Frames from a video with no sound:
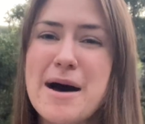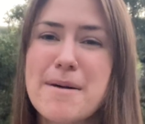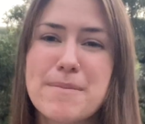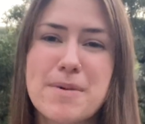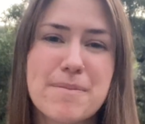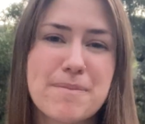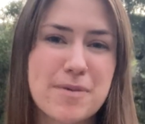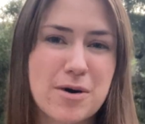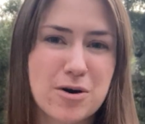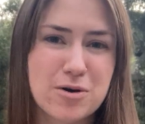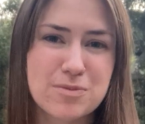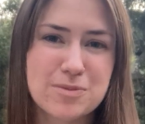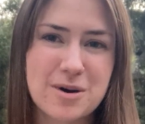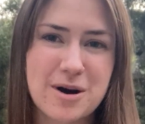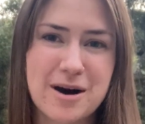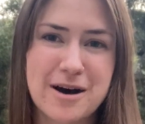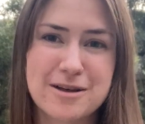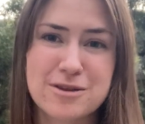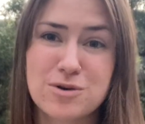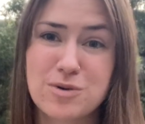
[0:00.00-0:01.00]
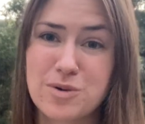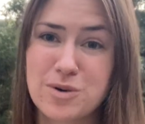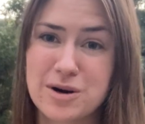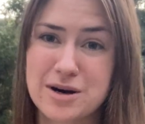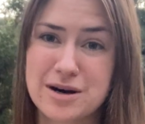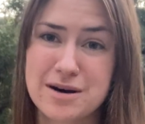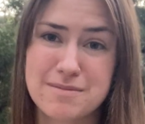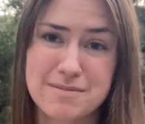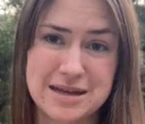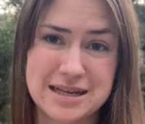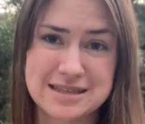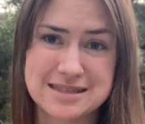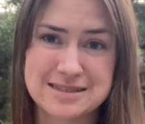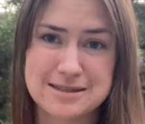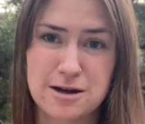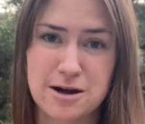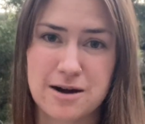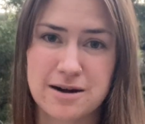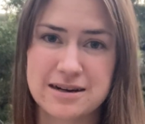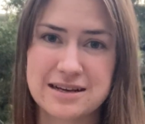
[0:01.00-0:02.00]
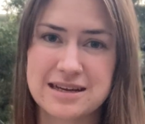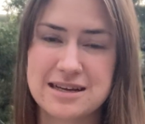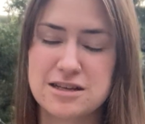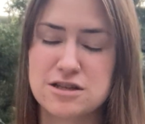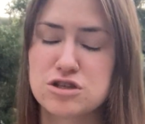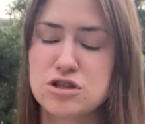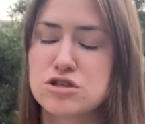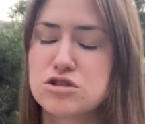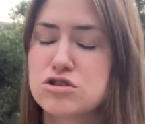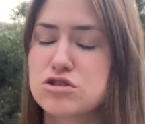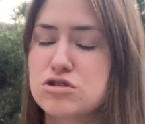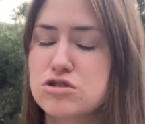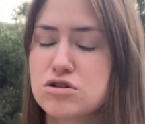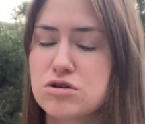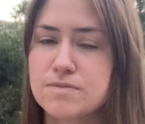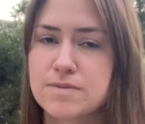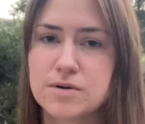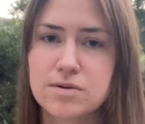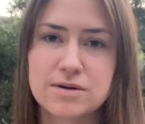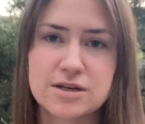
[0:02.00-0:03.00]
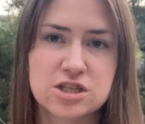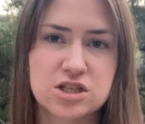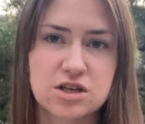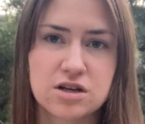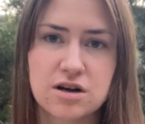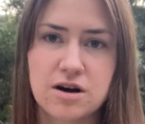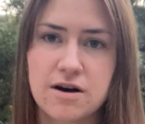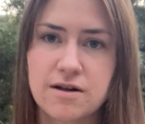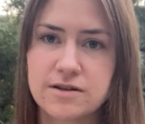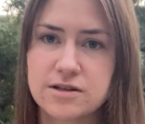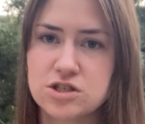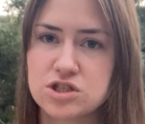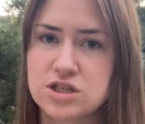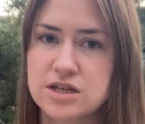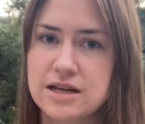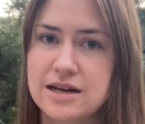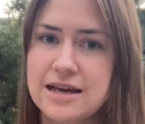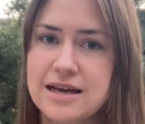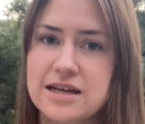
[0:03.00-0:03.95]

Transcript: But bone broth or meat stock is super rich in collagen.